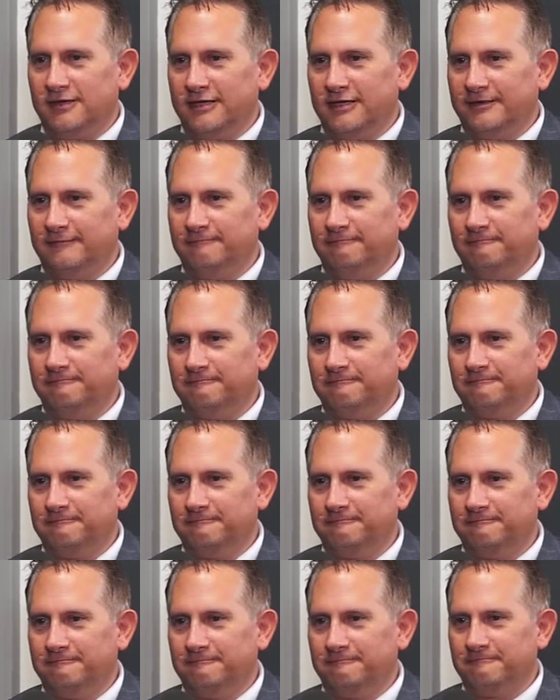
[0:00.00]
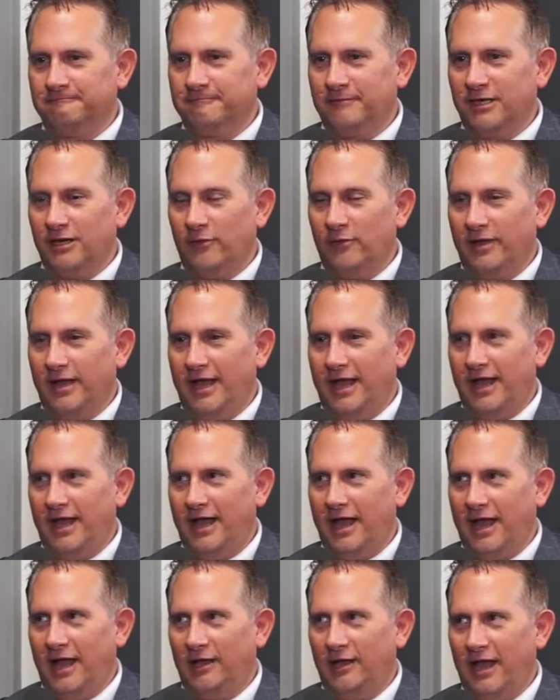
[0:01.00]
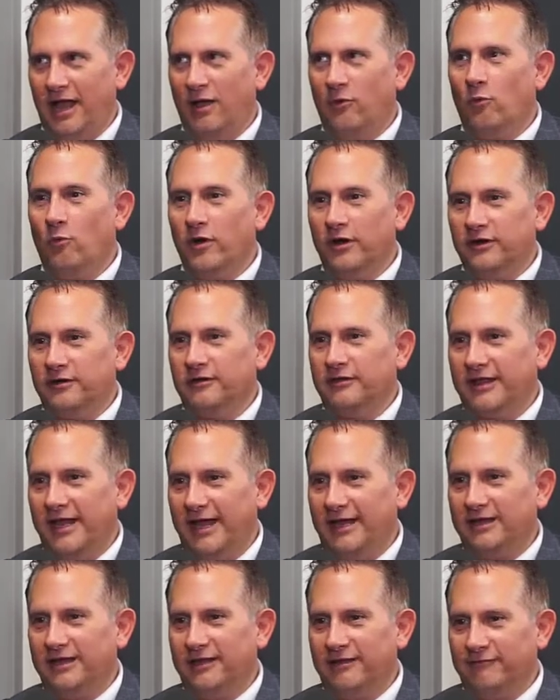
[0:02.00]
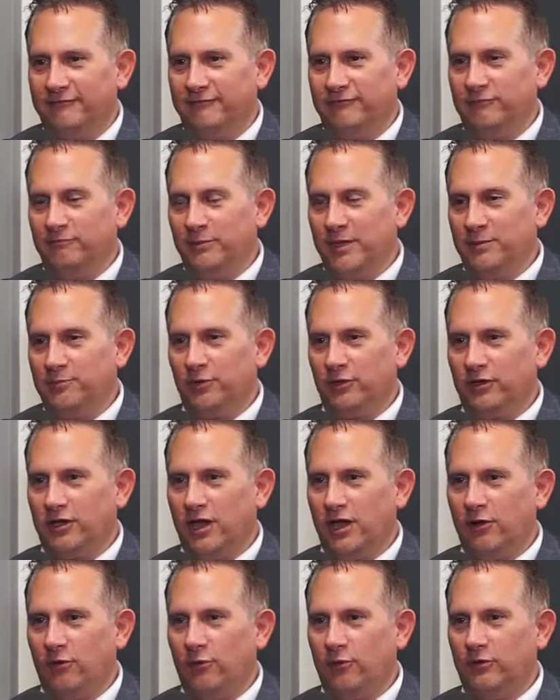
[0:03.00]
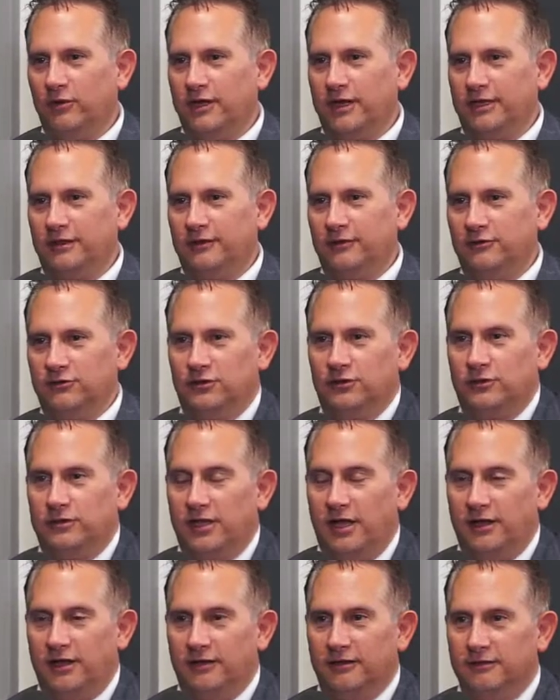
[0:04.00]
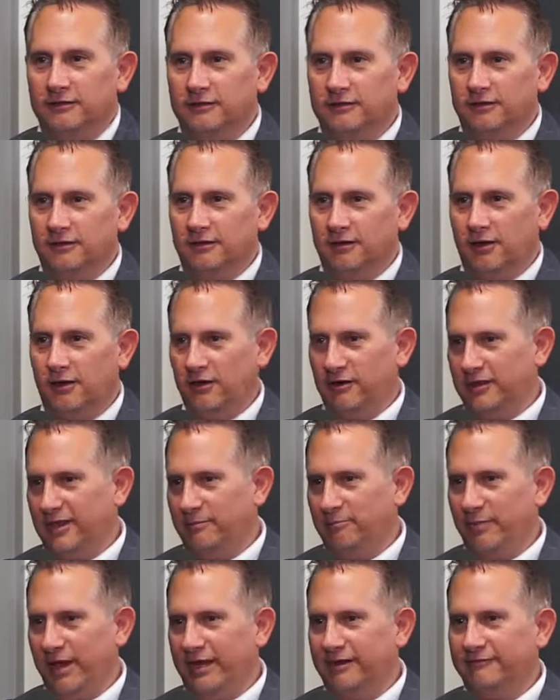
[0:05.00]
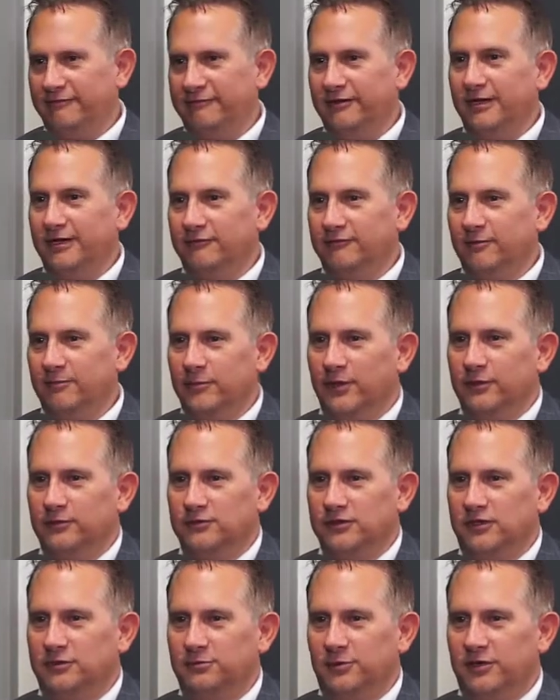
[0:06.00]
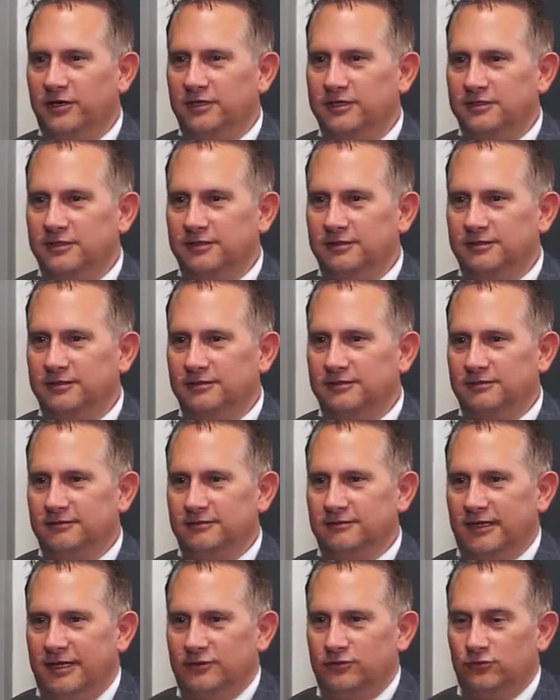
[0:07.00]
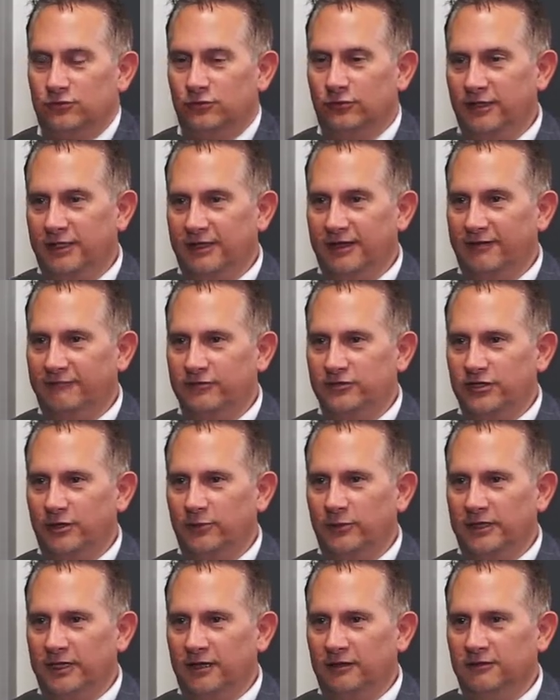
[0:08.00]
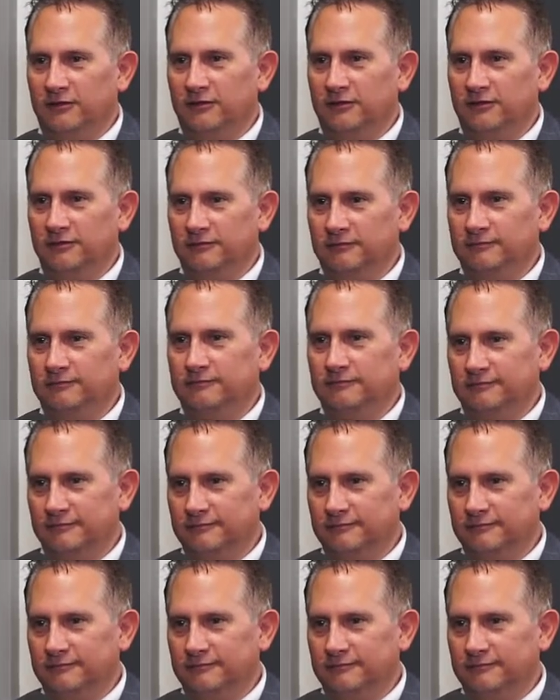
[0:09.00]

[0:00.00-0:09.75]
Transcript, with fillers: um, you know, I I wonder that if people go and they're too young, are they benefiting from those experiences and truly leveraging what they yeah, learn? Because it's all